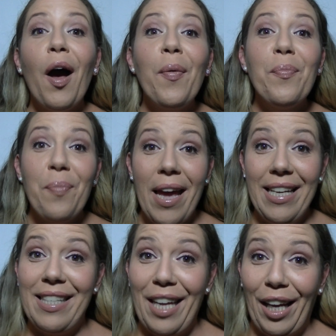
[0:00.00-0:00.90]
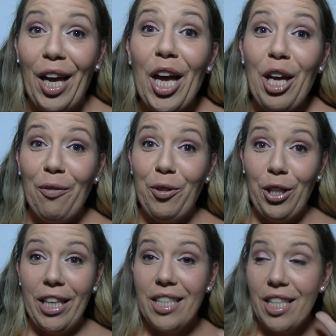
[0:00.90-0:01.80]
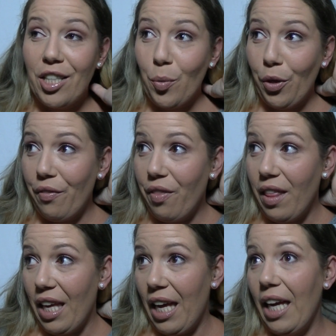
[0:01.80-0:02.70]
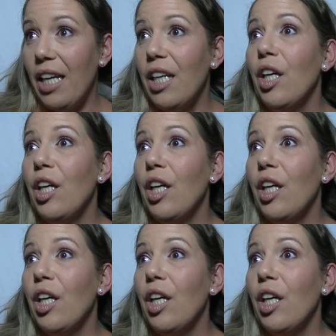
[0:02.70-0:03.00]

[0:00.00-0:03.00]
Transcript: amazing. If you're into sort of the